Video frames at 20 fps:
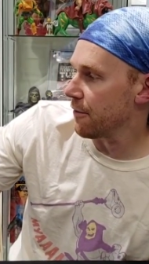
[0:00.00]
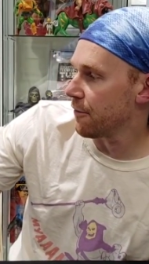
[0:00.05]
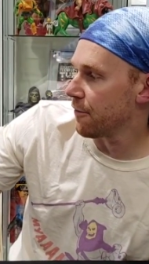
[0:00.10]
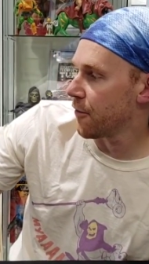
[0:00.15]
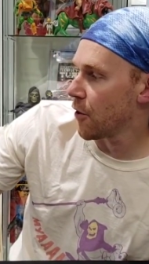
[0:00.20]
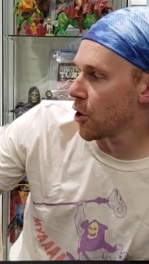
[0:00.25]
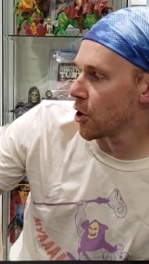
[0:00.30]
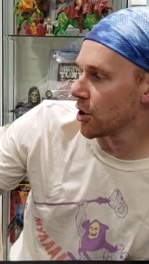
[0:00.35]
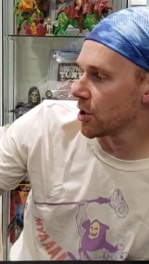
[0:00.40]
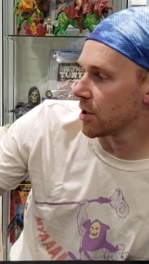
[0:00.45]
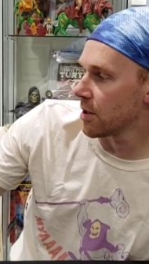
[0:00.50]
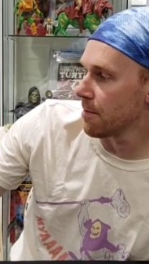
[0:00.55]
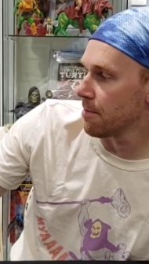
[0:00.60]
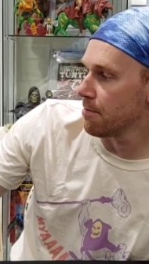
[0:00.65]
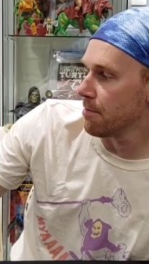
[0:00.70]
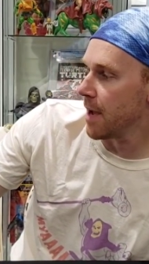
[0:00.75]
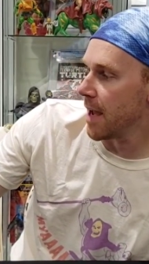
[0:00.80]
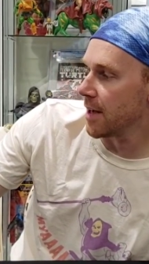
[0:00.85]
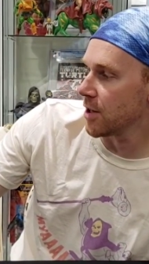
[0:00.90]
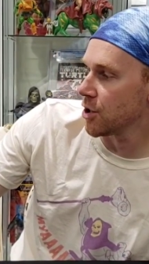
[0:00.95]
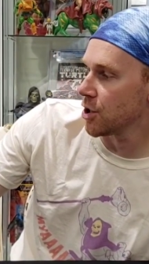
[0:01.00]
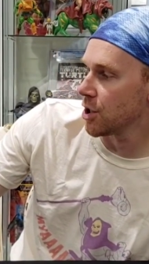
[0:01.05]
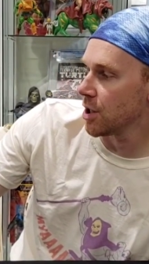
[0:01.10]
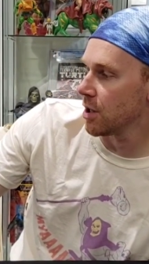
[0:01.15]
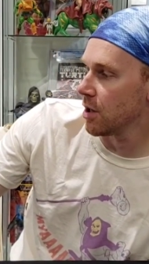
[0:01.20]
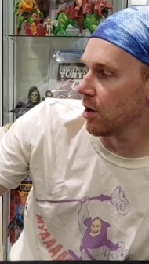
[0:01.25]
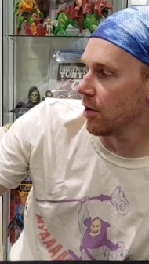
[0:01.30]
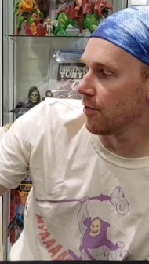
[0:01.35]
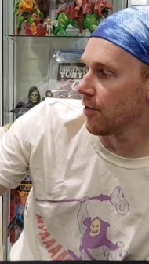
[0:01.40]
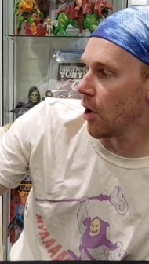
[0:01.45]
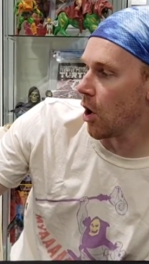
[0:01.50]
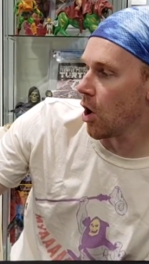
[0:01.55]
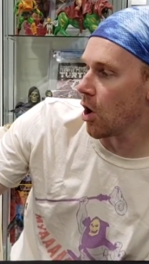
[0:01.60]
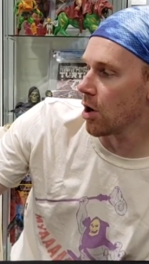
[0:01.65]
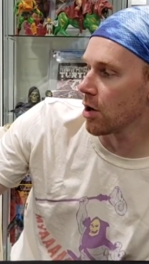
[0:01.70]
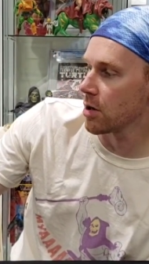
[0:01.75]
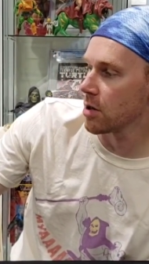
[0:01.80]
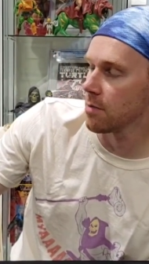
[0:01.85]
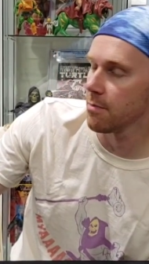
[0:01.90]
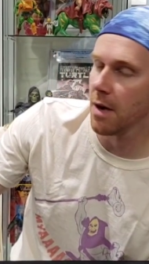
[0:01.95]
First mention of
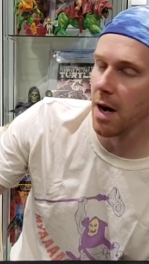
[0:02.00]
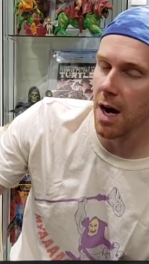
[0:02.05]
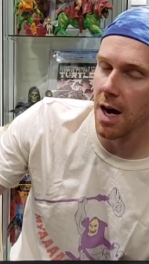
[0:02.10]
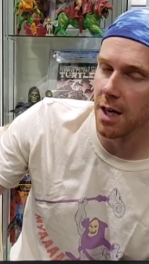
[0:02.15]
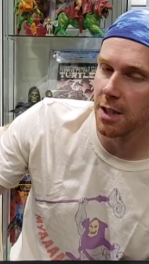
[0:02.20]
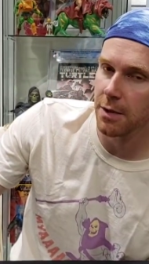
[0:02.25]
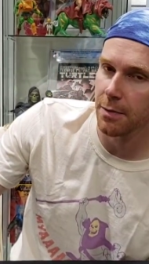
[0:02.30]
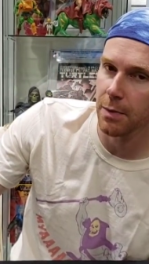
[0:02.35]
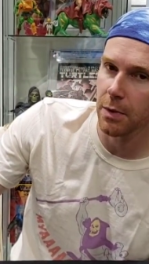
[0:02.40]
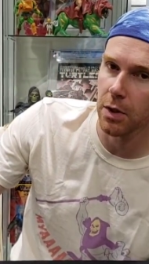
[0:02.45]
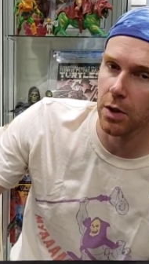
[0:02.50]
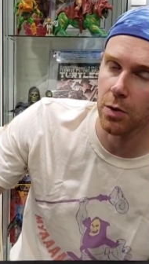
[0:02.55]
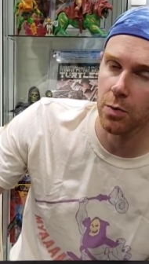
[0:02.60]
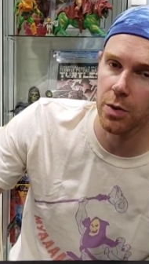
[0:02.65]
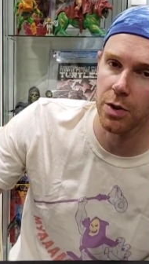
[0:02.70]
Arkham Hospital,